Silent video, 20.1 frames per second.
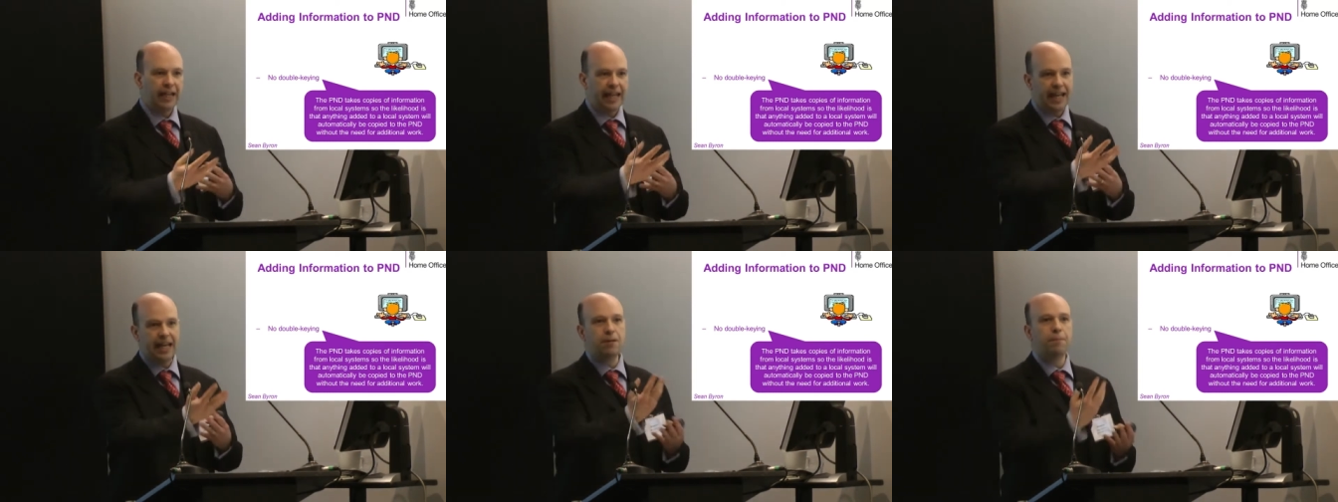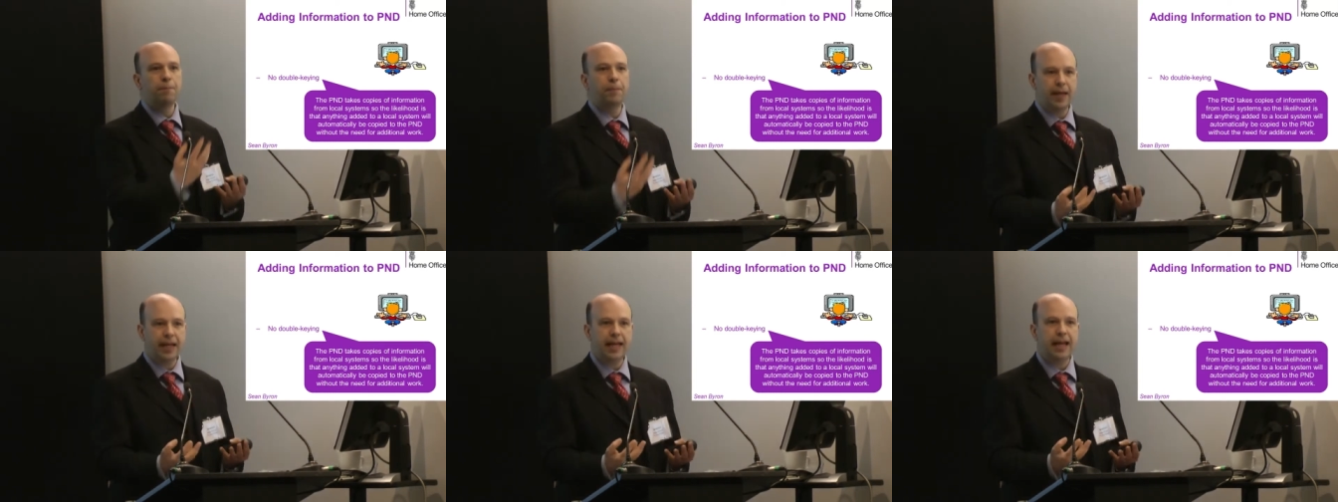
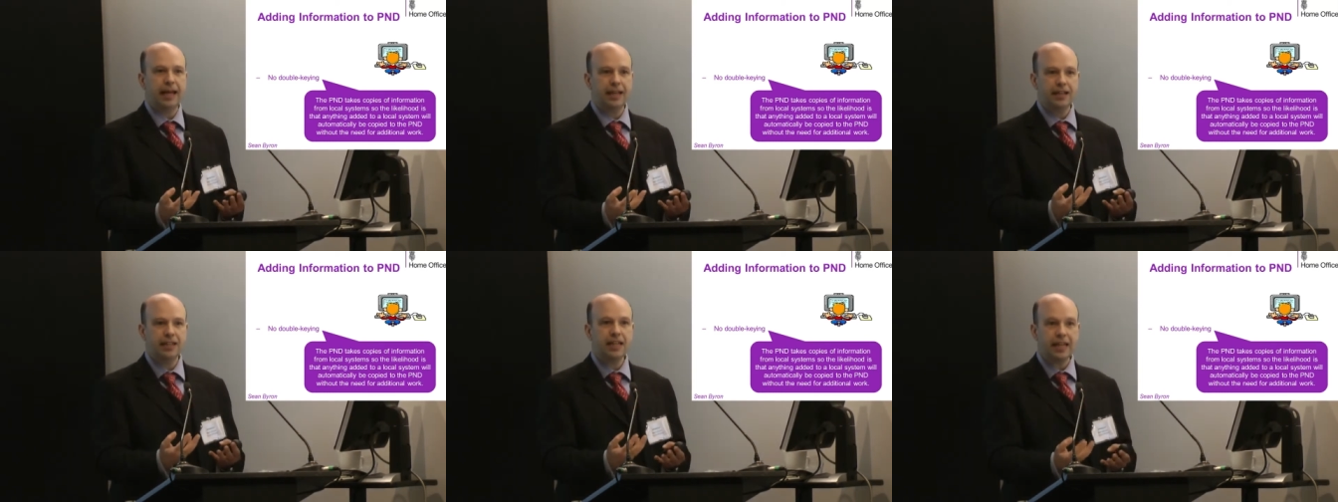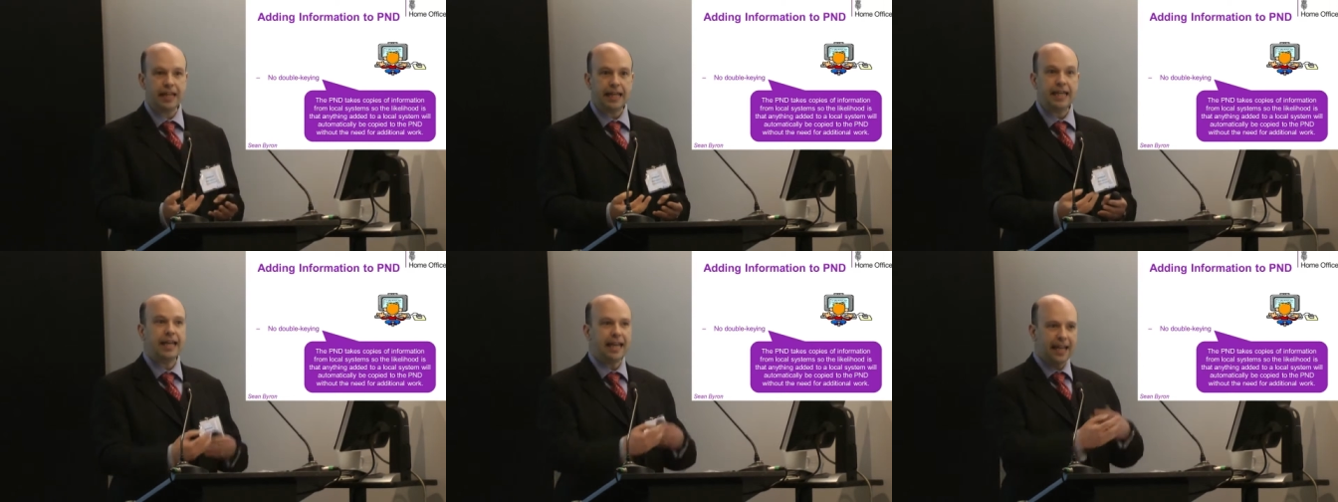in
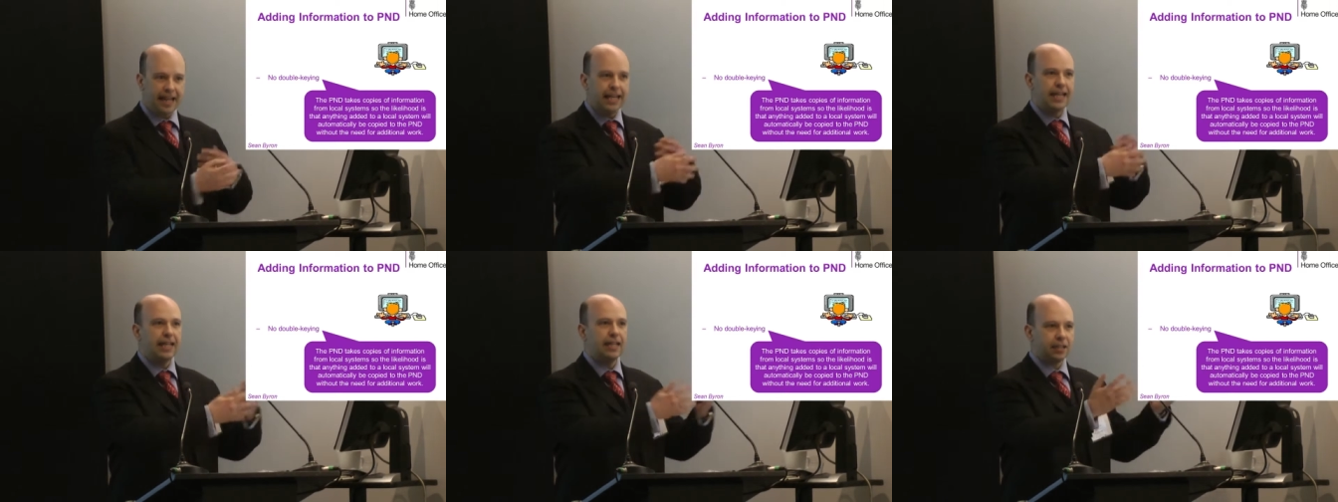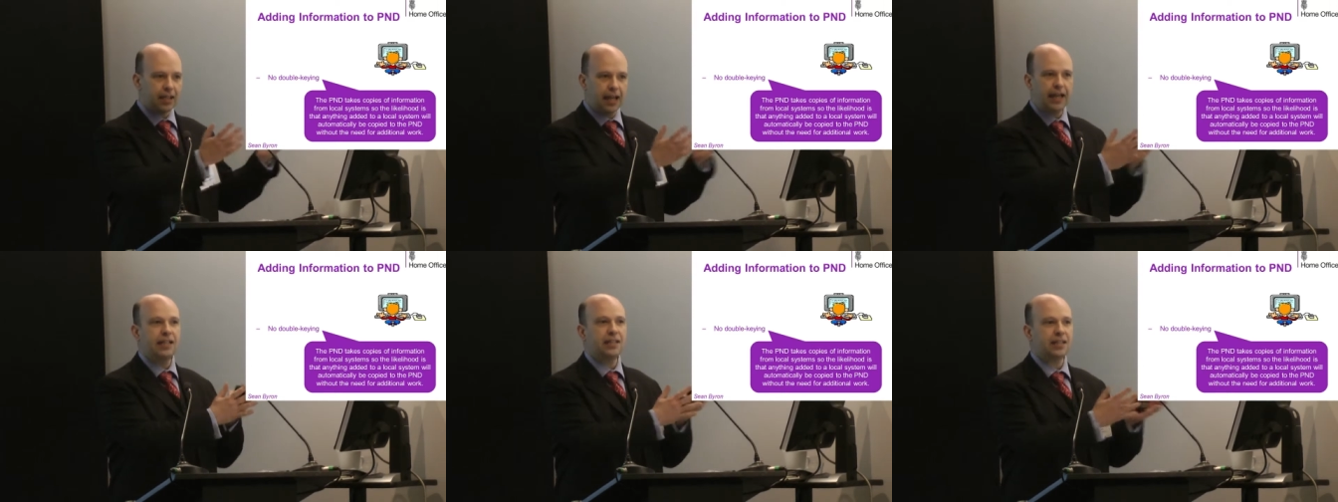P&D
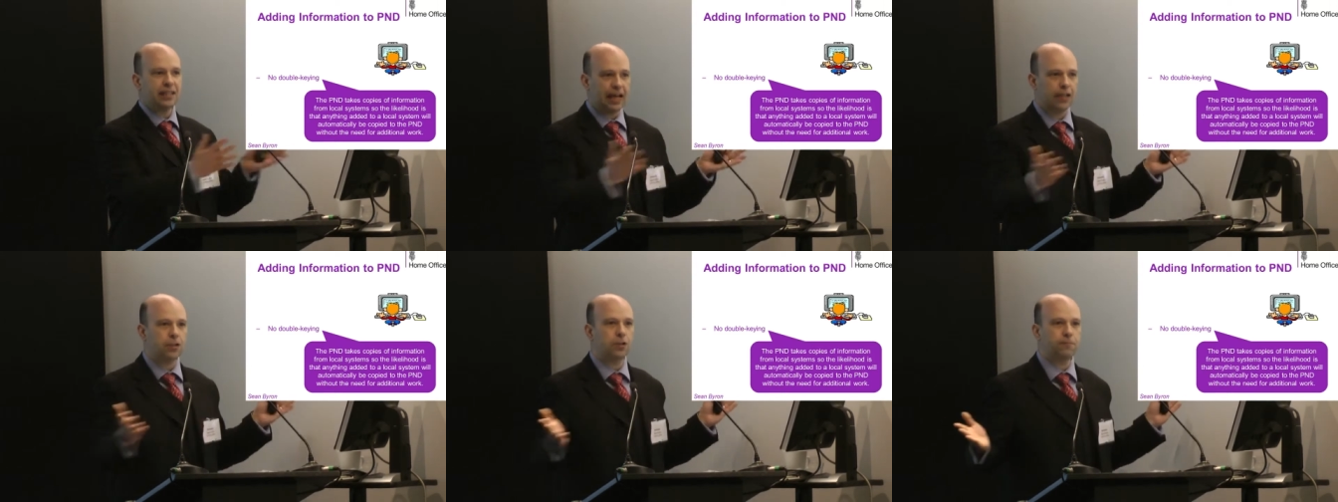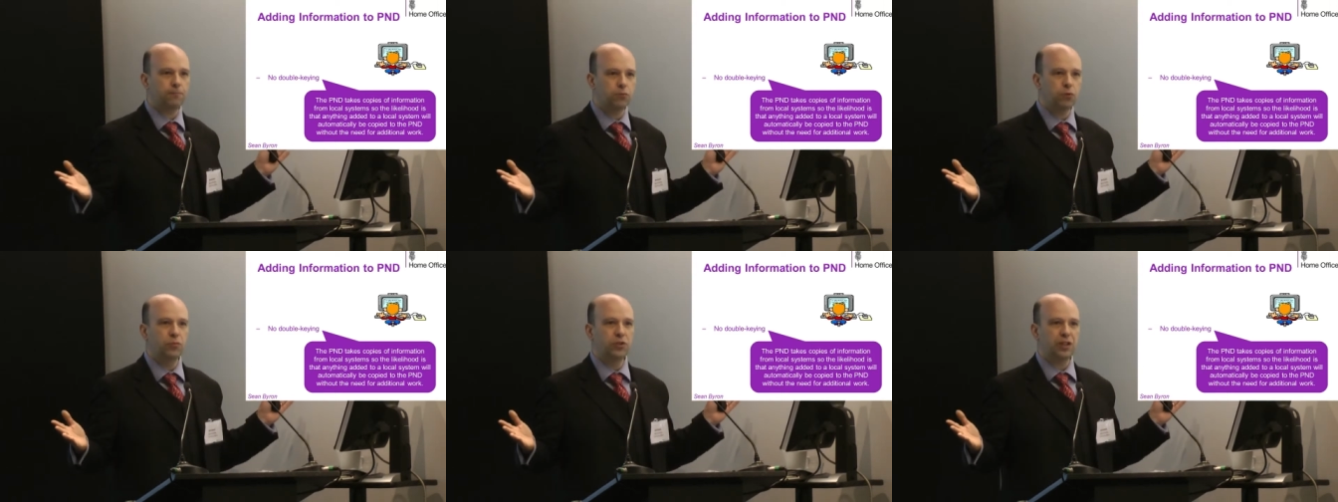is a standard
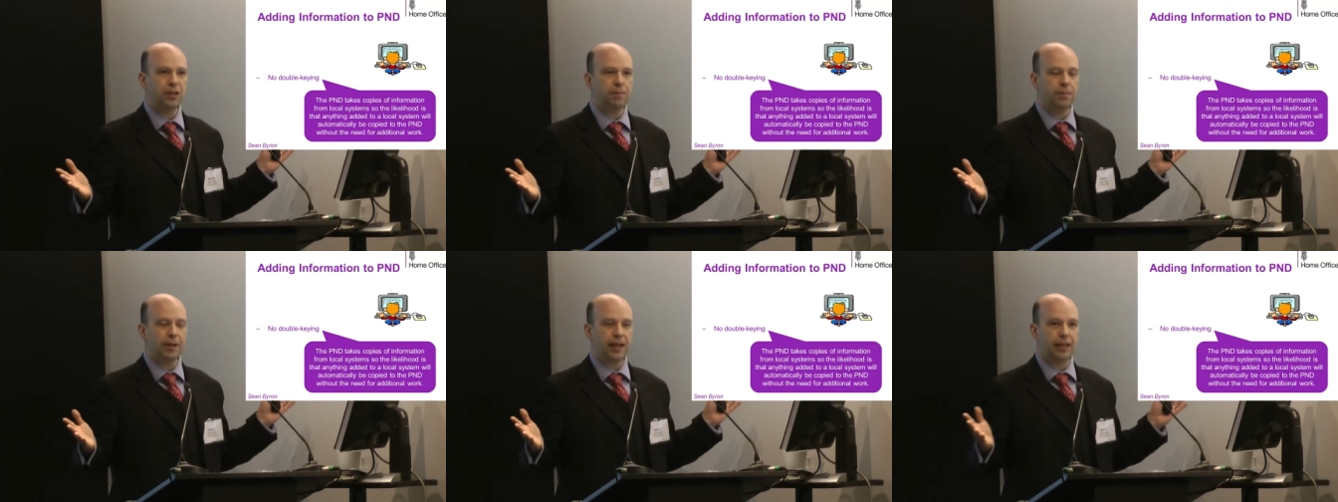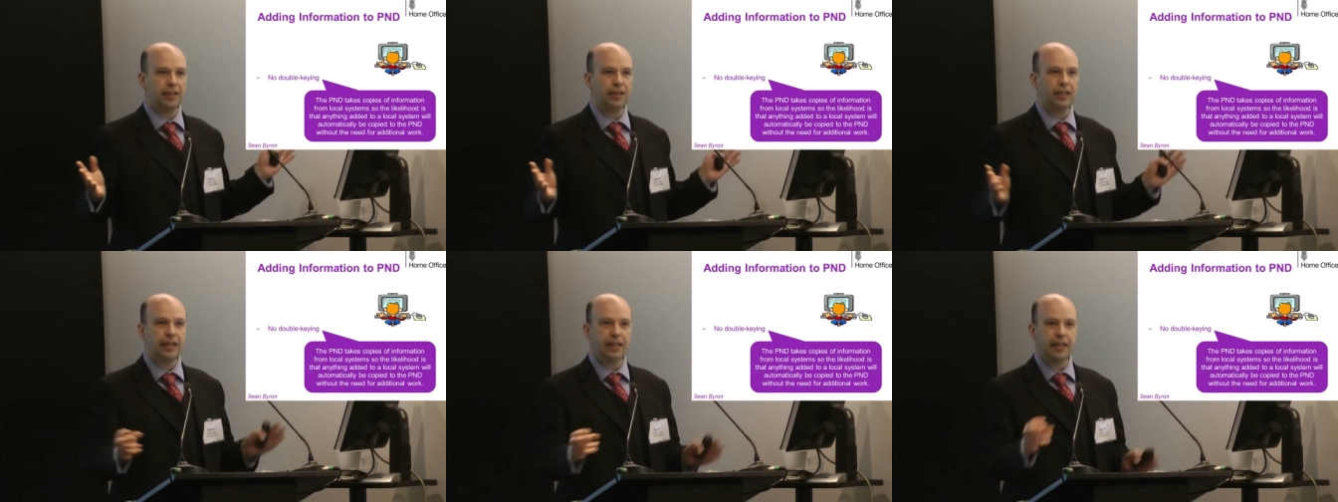format in
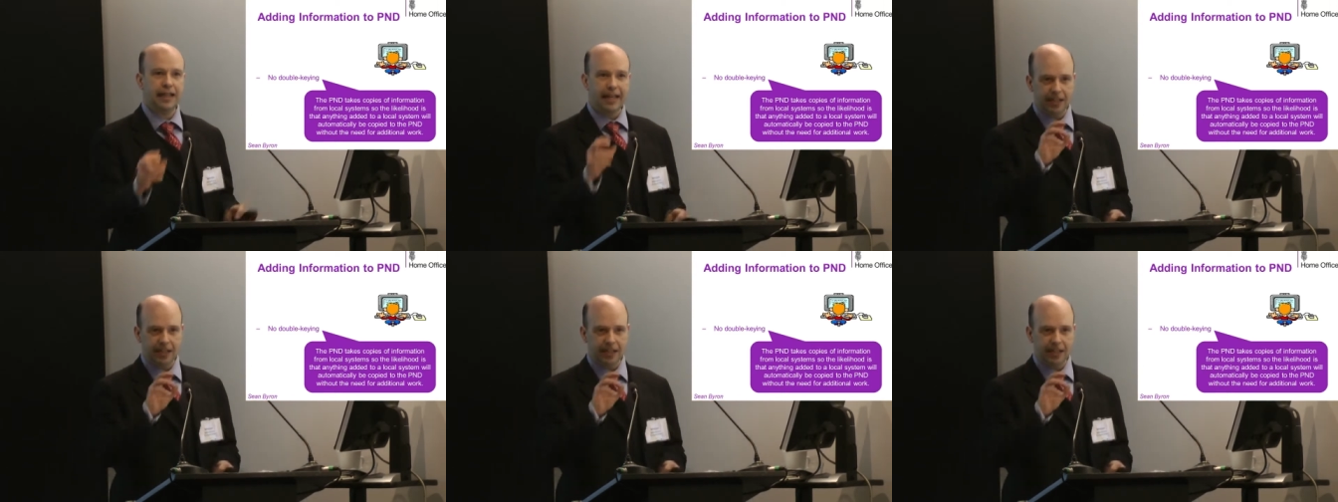P&D.